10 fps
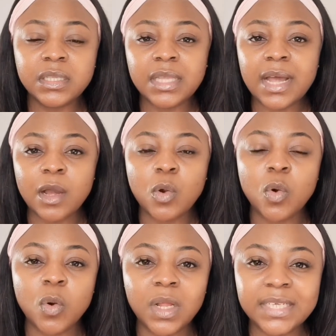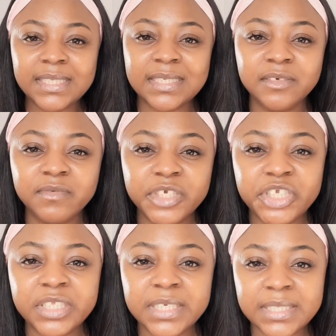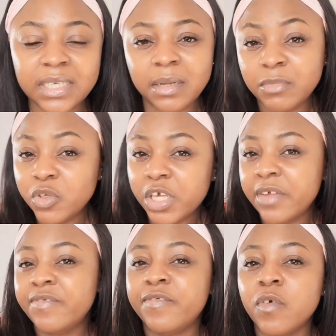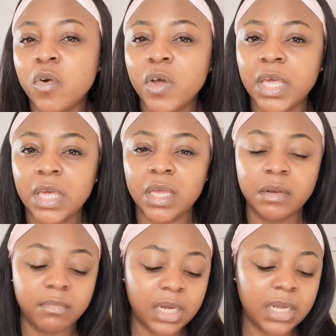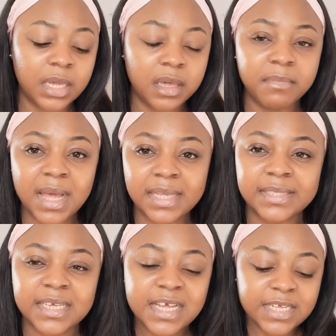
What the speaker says: that quality richness that I'm looking for in my mask.